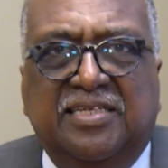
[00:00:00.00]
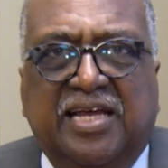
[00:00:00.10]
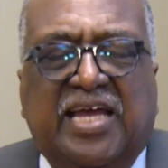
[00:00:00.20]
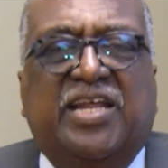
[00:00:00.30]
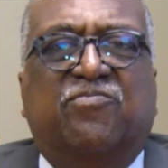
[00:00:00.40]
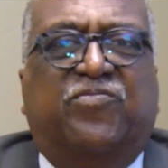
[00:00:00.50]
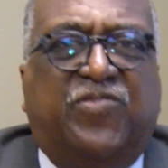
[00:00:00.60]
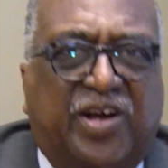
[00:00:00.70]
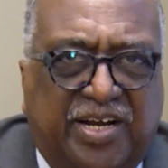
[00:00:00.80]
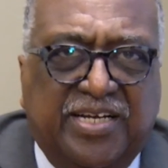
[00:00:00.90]
and in
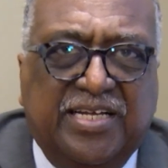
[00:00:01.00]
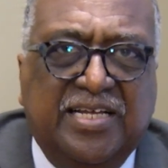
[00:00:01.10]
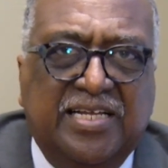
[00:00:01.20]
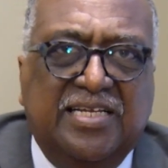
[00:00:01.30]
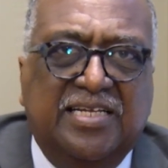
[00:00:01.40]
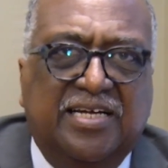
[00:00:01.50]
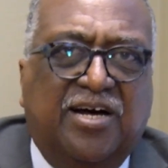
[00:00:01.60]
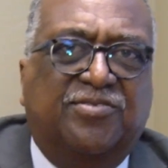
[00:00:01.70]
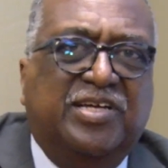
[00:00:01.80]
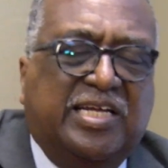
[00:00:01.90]
front
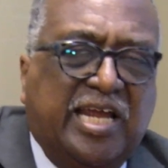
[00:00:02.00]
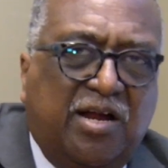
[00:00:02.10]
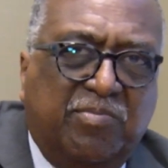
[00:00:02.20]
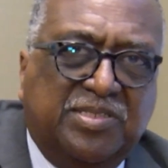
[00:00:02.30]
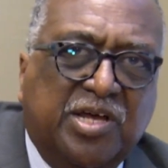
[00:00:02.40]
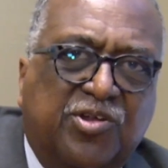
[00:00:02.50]
of the cameras.